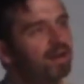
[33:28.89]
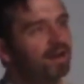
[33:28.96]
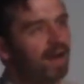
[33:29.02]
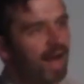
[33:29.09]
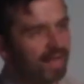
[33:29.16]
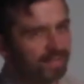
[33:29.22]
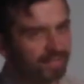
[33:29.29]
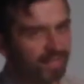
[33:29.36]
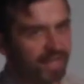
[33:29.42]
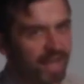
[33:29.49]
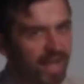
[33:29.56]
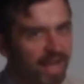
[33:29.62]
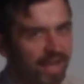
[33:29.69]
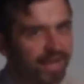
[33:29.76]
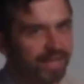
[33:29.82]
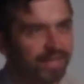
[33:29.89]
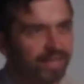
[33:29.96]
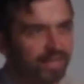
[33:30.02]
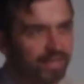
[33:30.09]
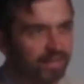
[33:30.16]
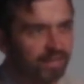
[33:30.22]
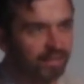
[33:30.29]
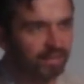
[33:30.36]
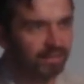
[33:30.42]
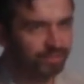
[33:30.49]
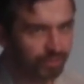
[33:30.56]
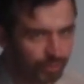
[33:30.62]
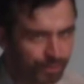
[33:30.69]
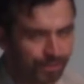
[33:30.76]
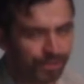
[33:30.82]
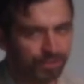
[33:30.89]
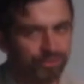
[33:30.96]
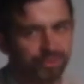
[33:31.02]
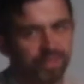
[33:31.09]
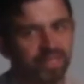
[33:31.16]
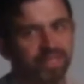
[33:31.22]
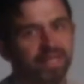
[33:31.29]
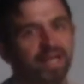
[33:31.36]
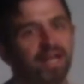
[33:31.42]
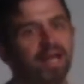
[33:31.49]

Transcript: Isaac had 2 children.